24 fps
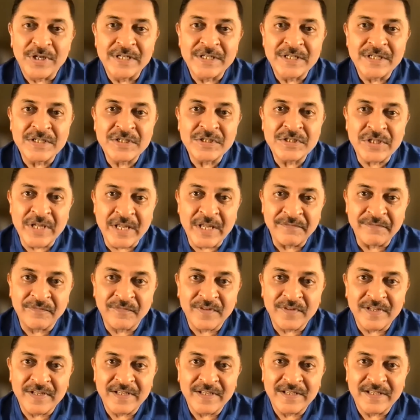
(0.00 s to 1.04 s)
it is safe,
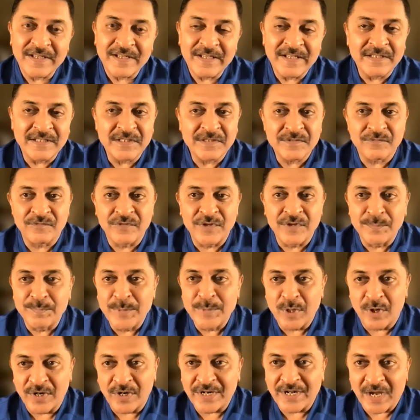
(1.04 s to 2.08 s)
is
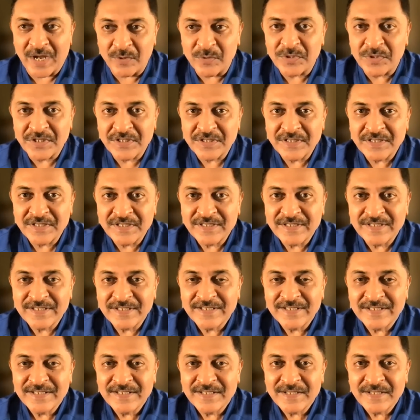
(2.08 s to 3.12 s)
beyond doubt,
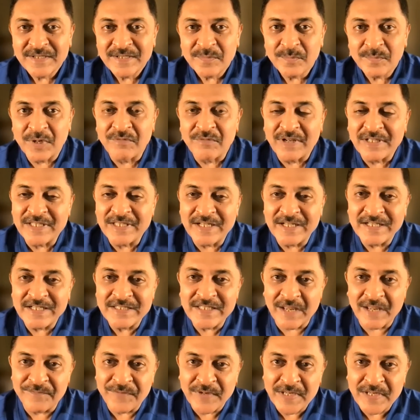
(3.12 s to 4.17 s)
but whether it is
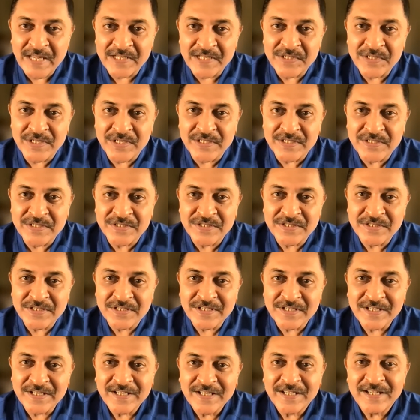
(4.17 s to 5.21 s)
efficacious
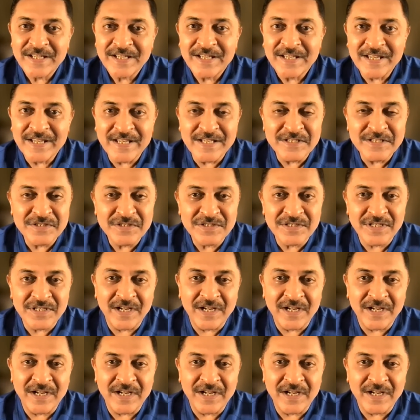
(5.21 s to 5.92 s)
is